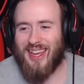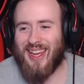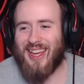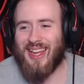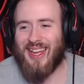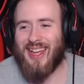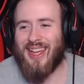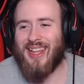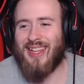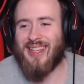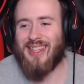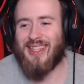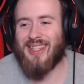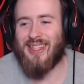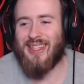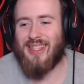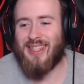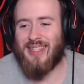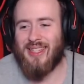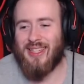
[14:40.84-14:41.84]

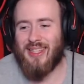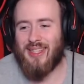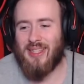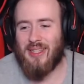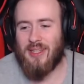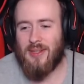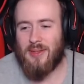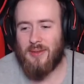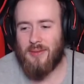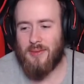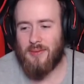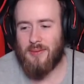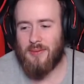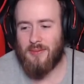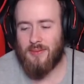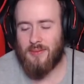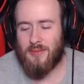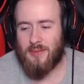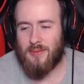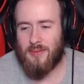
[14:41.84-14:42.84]

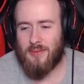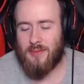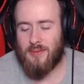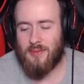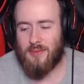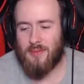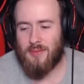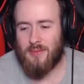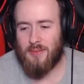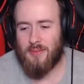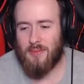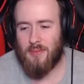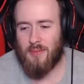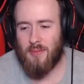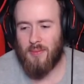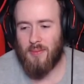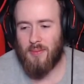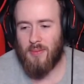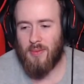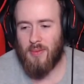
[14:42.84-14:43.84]

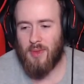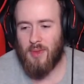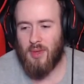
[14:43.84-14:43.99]
No words are spoken by the person on screen.